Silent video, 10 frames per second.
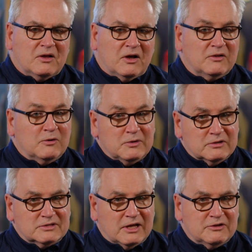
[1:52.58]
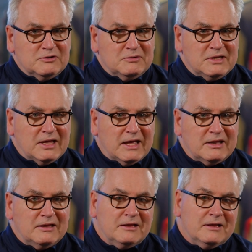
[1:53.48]
although he'll tell you he
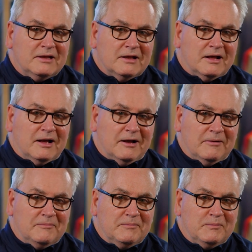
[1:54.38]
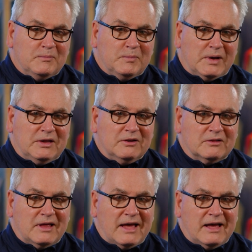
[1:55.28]
can, um, but
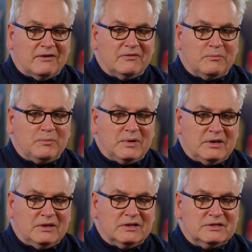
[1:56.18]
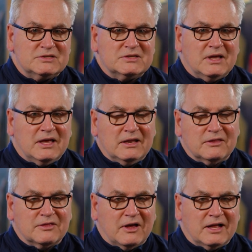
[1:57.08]
he'll have opinions and
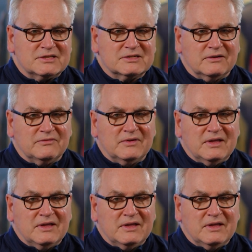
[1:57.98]
thoughts of